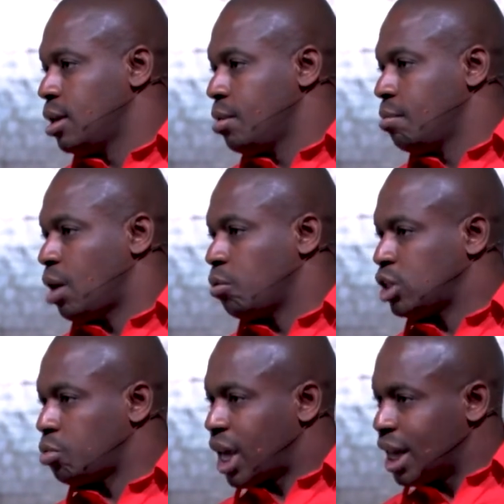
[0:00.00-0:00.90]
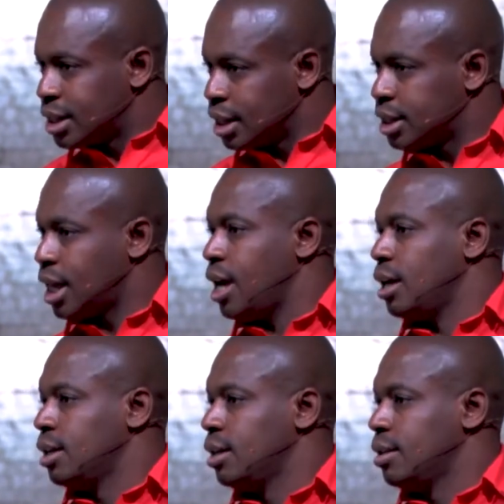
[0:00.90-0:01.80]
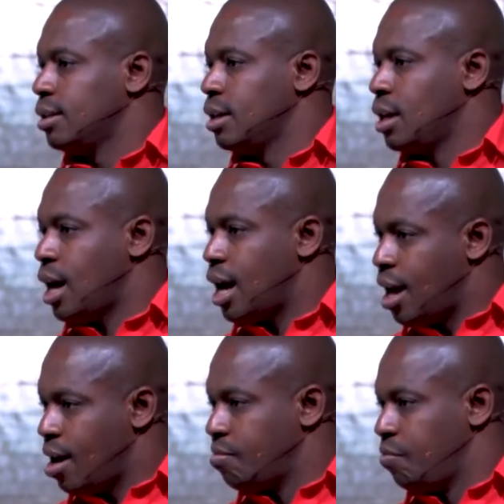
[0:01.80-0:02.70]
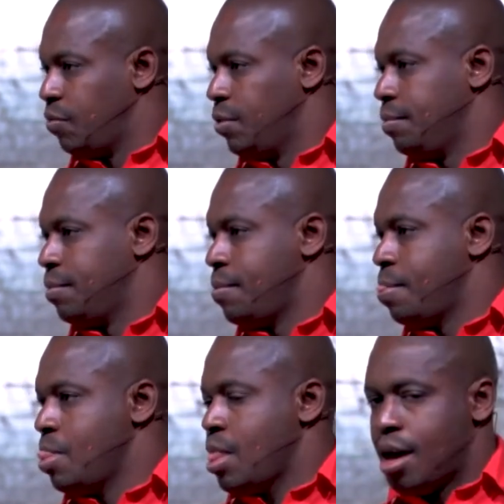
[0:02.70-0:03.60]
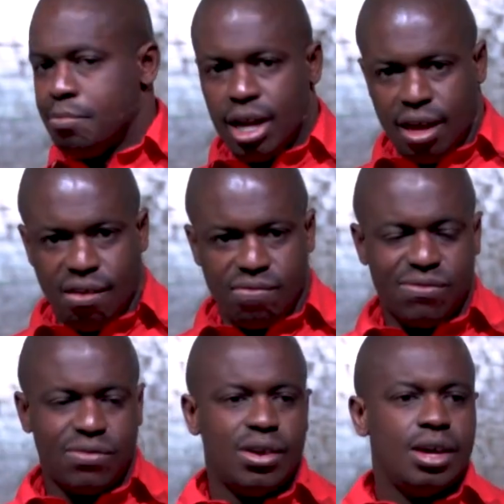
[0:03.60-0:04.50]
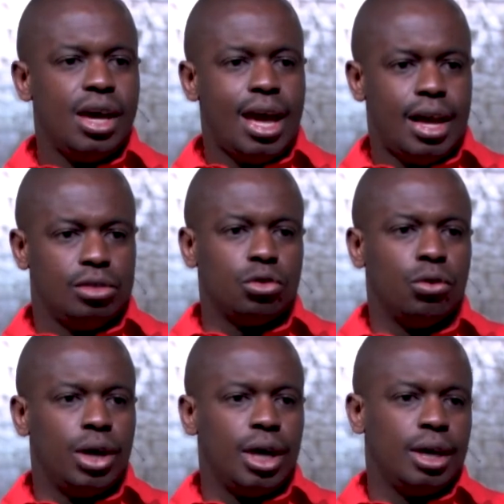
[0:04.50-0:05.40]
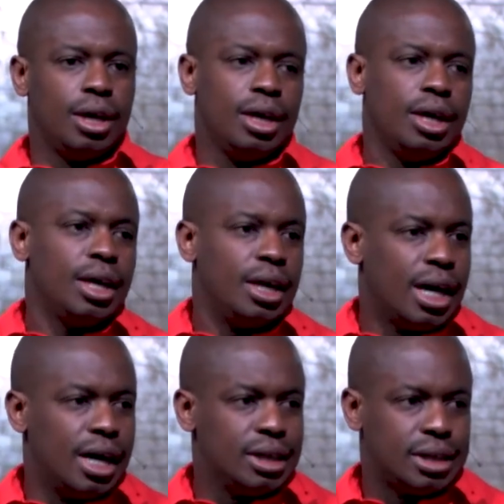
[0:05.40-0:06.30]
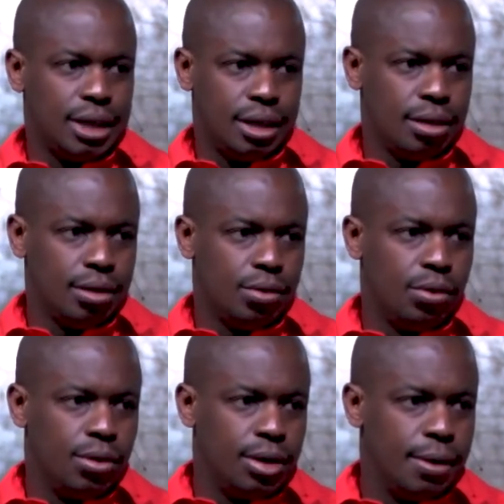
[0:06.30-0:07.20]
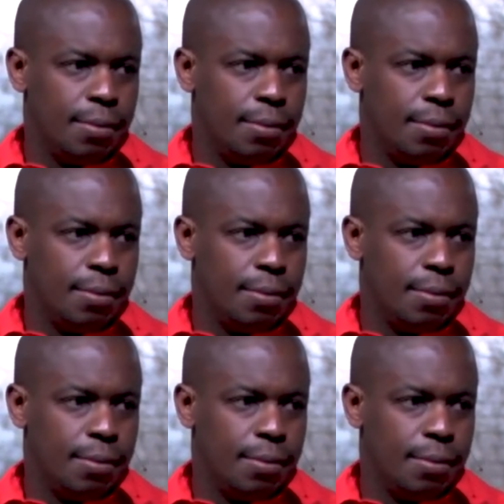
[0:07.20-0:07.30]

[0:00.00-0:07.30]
by which we can sustain our love, our belief, and our joy in our unseen Lord?